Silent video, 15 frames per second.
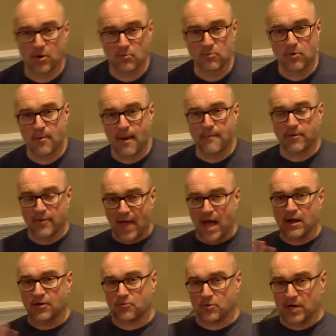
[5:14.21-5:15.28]
and remember
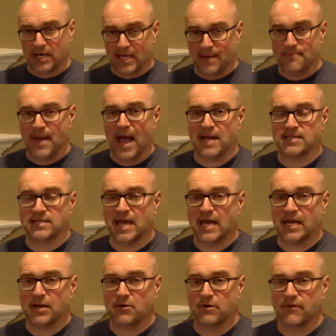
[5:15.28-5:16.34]
that because we're going to get back to
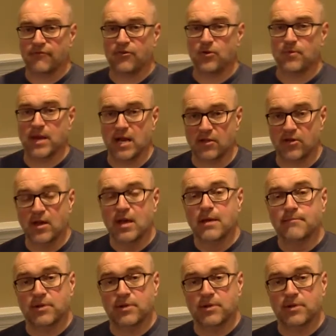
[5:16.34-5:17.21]
that here in a few minutes,